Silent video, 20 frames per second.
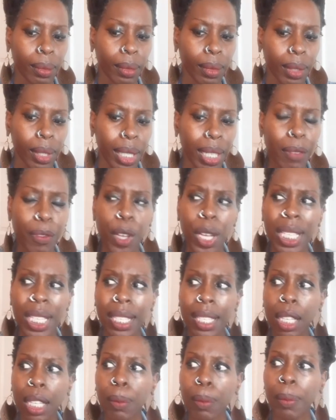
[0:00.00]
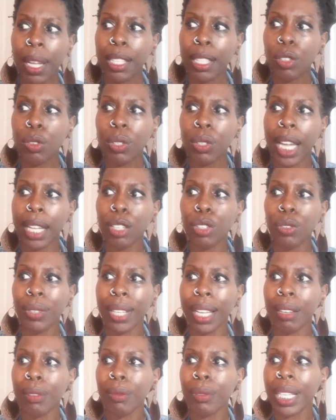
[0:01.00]
And if you're a single mother, you
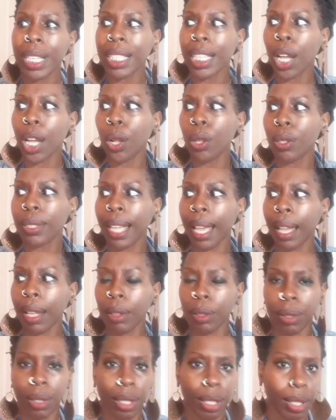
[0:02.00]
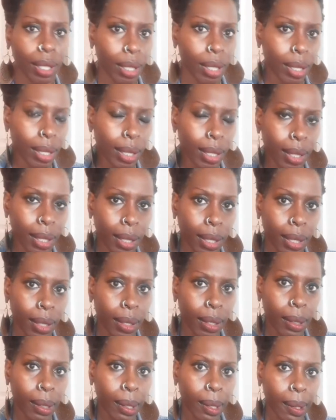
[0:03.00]
gotta really hold out.
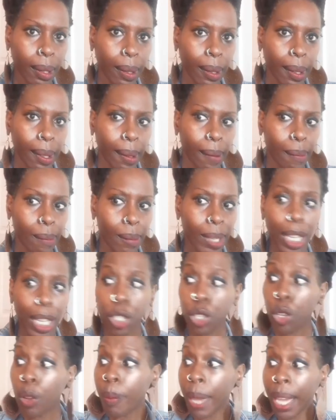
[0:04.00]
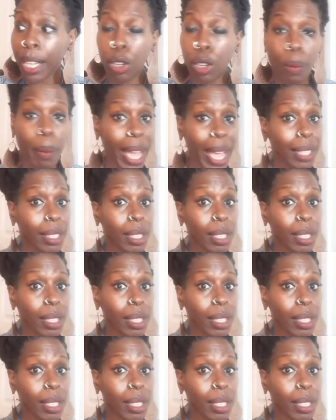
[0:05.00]
Because you made